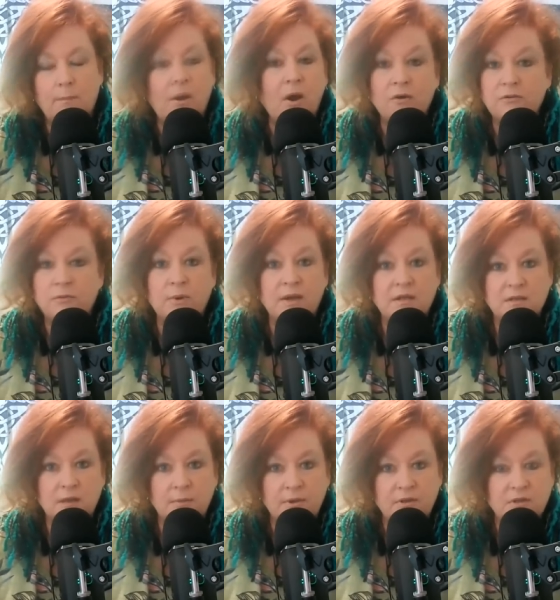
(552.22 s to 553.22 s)
pathways
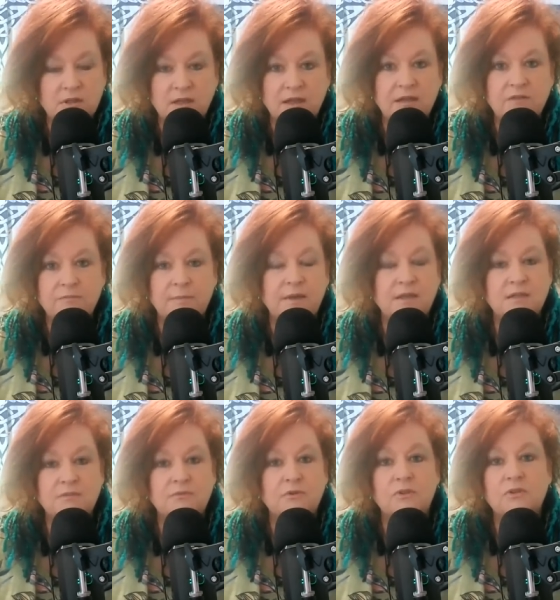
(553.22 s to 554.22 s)
up her sleeve, many
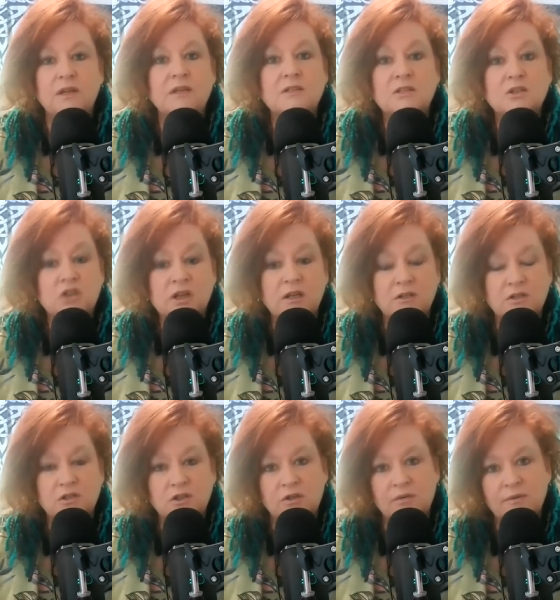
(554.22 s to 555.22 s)
different things that she can
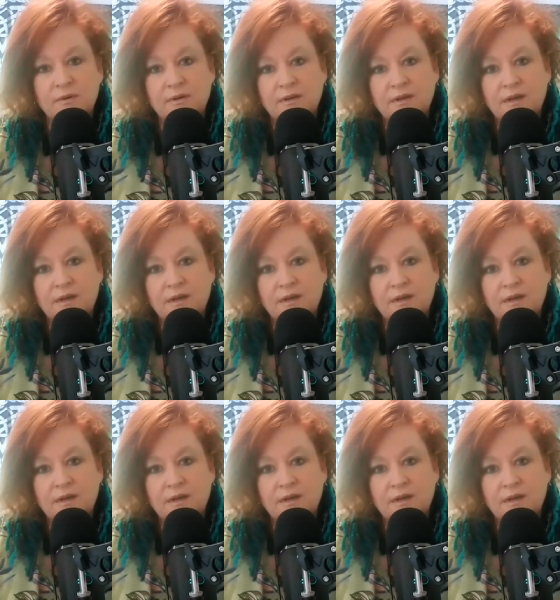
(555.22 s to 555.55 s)
do.